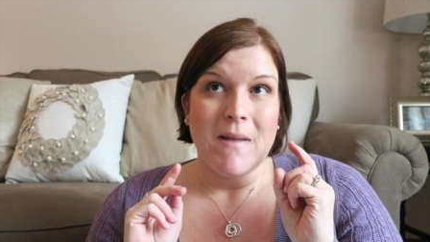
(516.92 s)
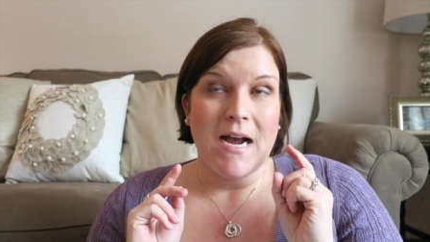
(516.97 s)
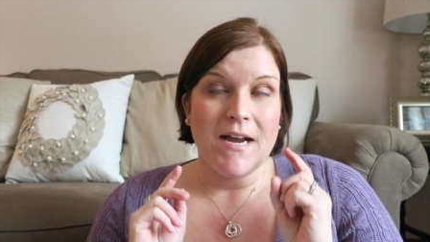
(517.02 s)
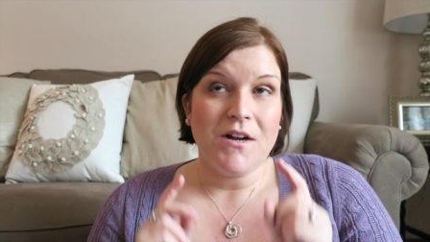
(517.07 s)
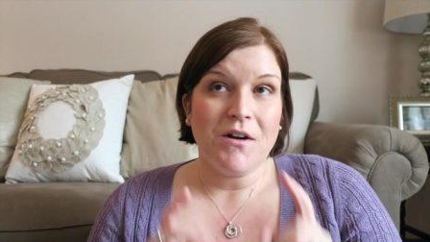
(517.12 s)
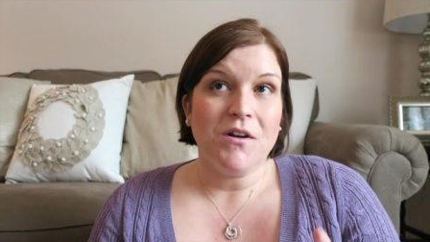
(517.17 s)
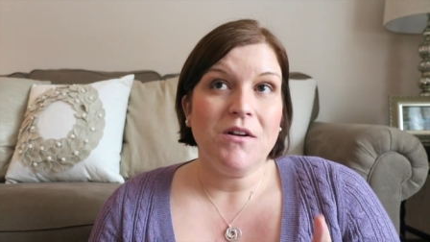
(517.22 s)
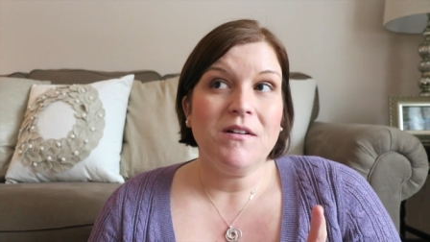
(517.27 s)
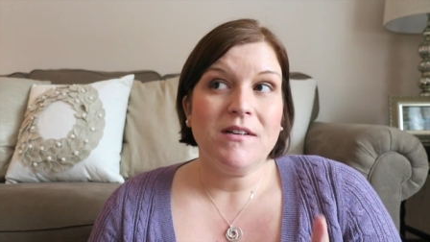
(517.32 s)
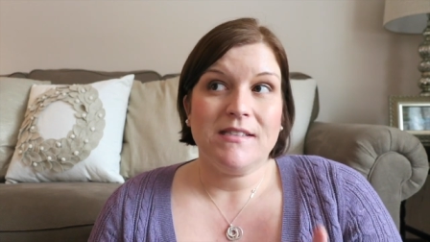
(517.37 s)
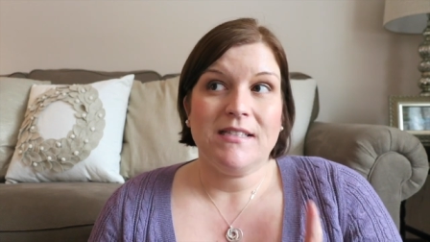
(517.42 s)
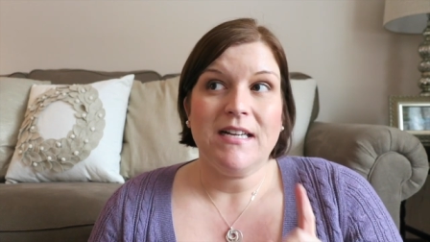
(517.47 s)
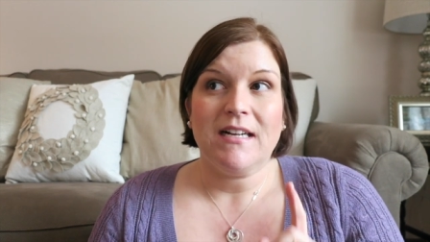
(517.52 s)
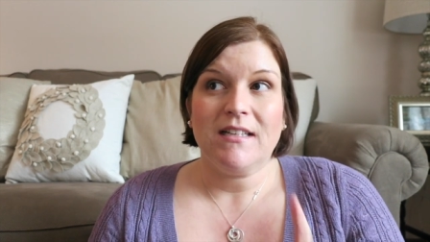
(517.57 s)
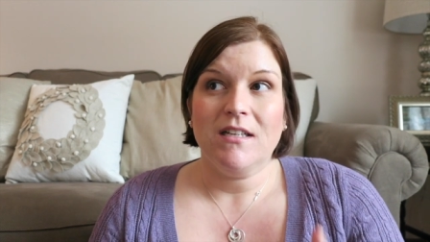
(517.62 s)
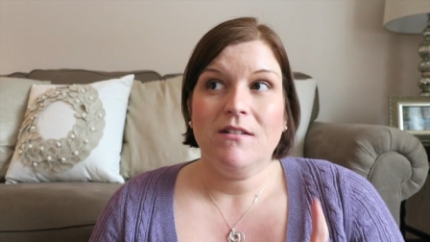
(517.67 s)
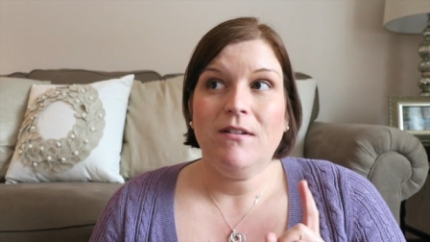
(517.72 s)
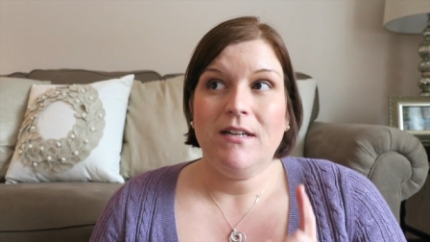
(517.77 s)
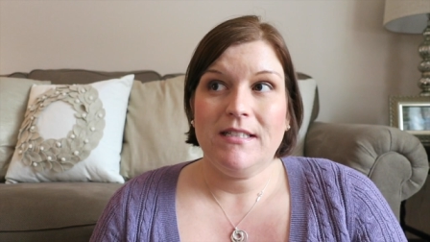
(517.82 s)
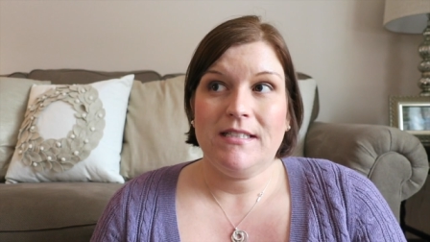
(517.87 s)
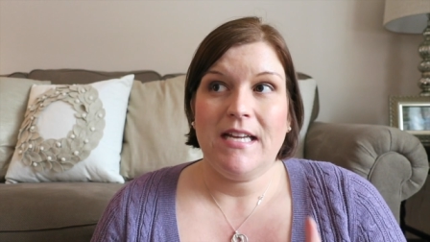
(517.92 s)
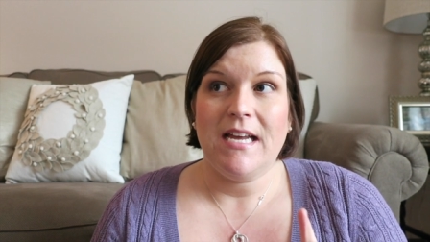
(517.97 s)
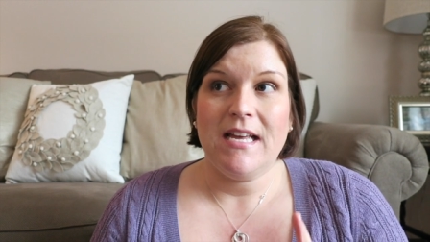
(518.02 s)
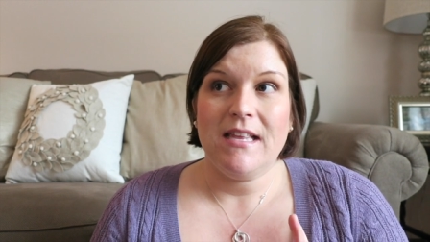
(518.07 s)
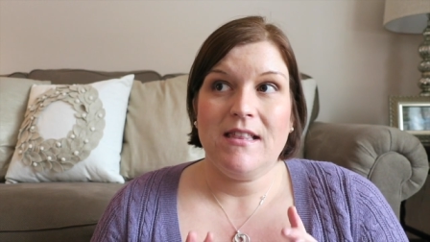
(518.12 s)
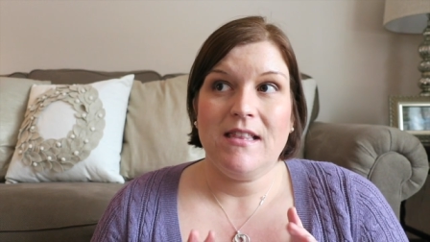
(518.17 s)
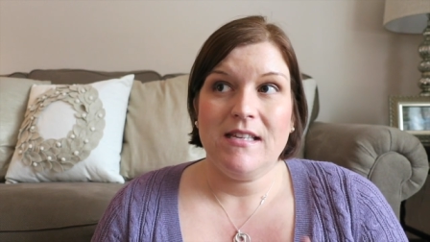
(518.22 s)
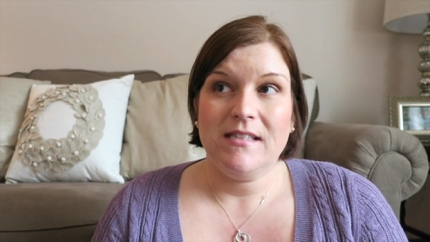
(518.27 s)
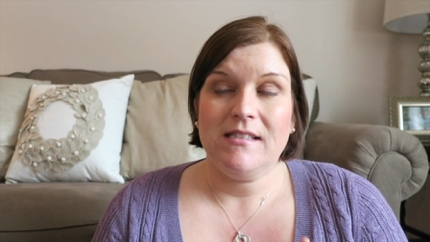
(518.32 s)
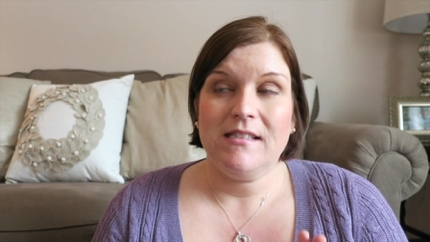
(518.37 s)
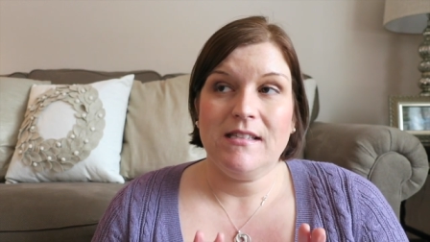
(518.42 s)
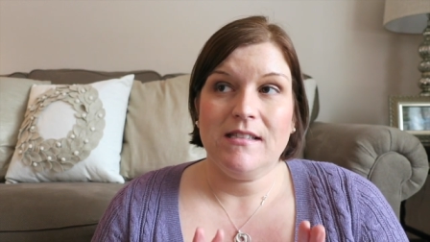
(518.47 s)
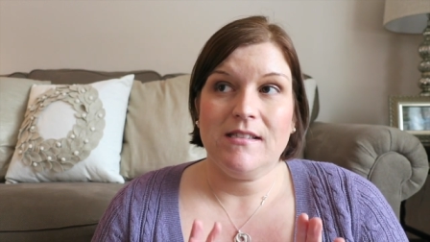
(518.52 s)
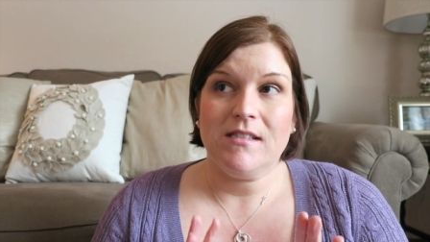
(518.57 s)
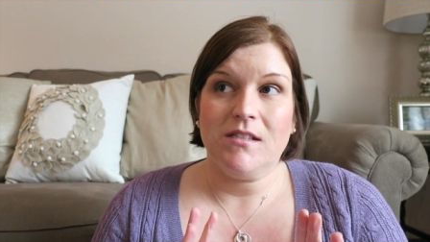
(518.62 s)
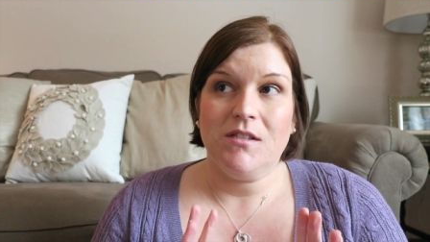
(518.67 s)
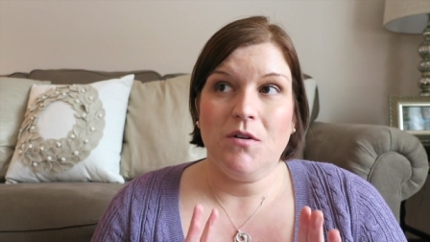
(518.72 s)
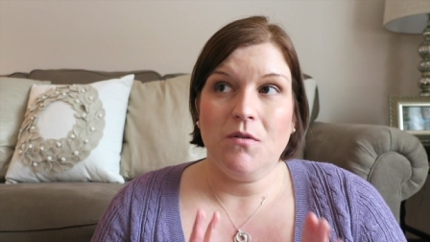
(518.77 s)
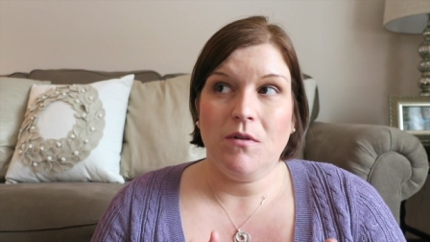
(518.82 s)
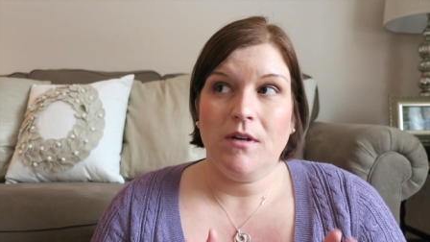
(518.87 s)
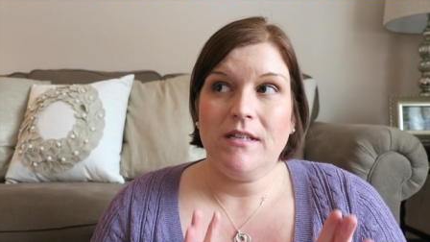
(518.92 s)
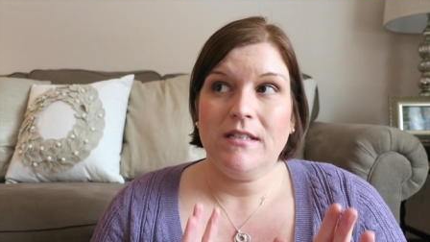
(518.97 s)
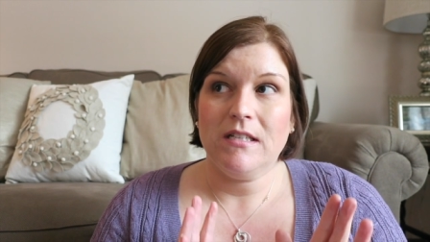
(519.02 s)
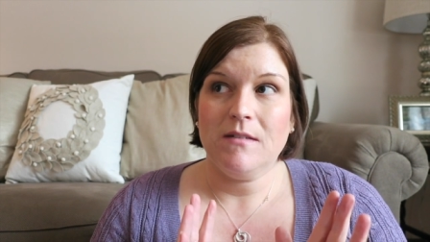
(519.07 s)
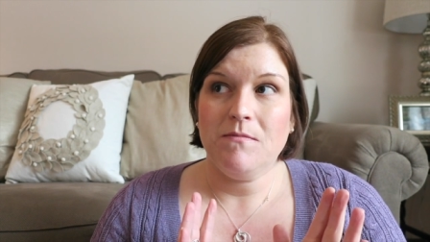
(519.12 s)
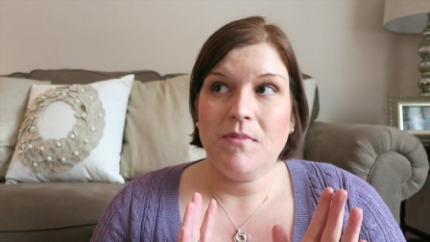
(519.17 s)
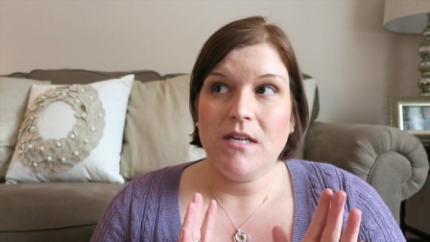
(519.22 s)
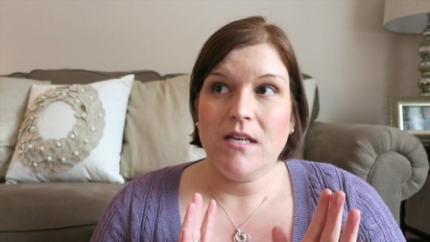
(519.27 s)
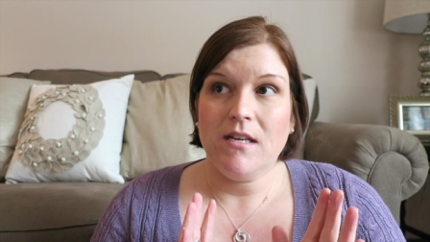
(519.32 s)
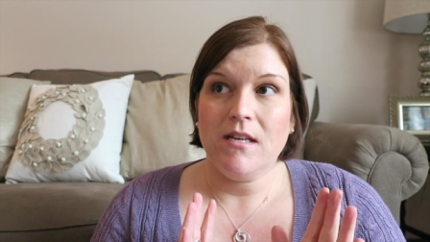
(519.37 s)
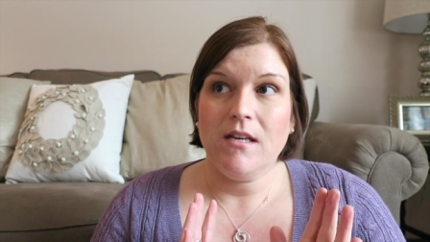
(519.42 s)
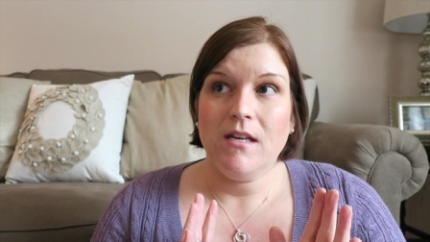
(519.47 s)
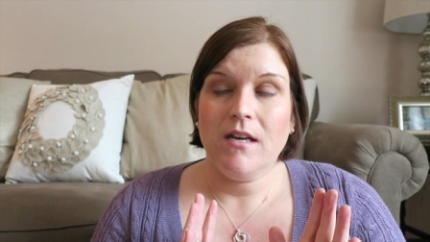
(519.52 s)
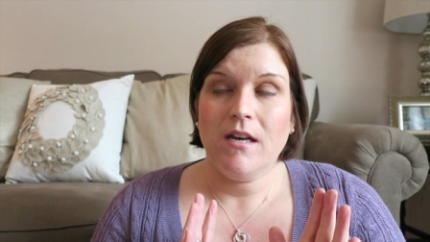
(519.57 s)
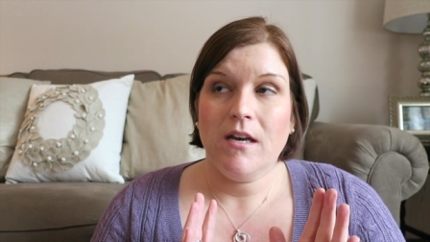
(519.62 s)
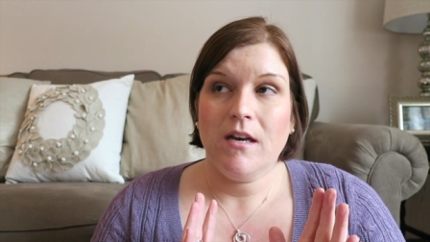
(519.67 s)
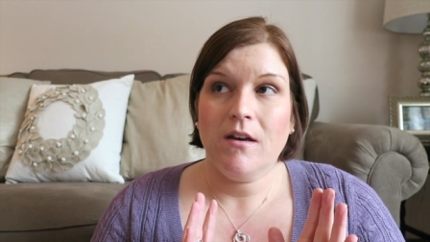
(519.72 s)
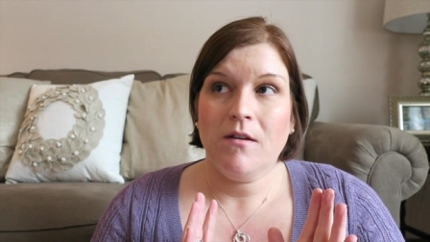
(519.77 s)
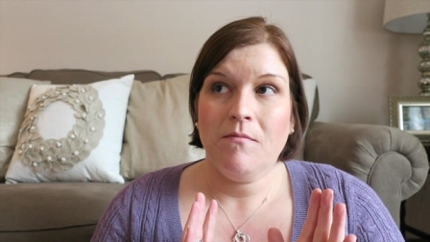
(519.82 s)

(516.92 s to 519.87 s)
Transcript: I don't know exactly what day this is going to be